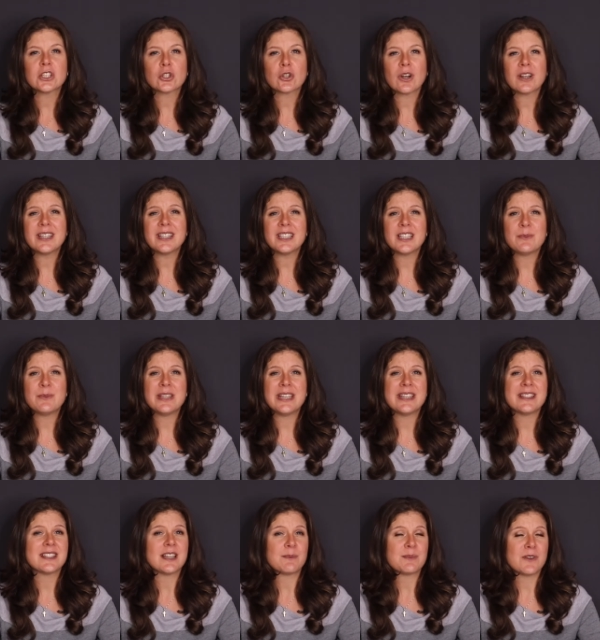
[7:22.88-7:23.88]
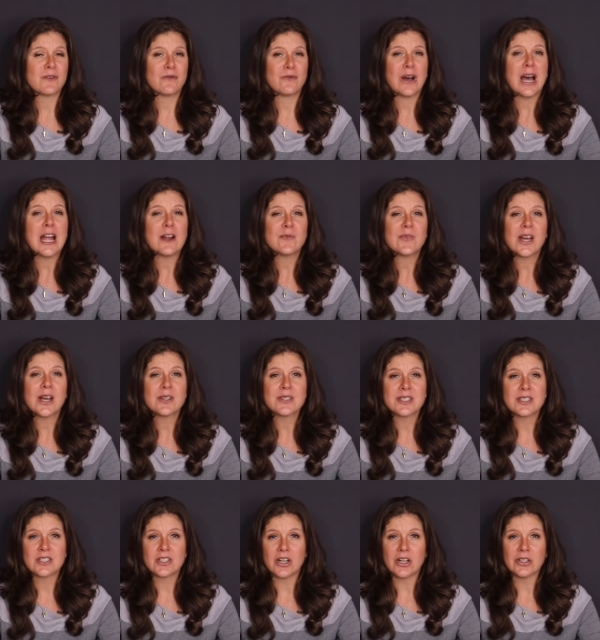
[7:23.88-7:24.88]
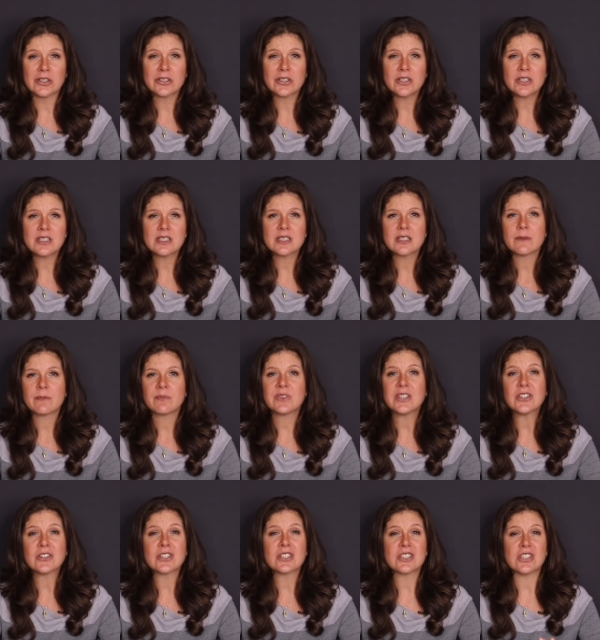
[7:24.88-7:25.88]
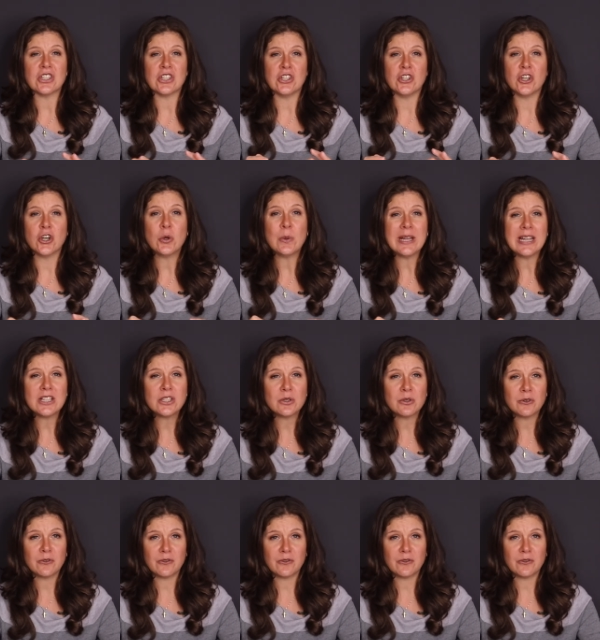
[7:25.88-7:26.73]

credit limit is up to $5,000. There is no annual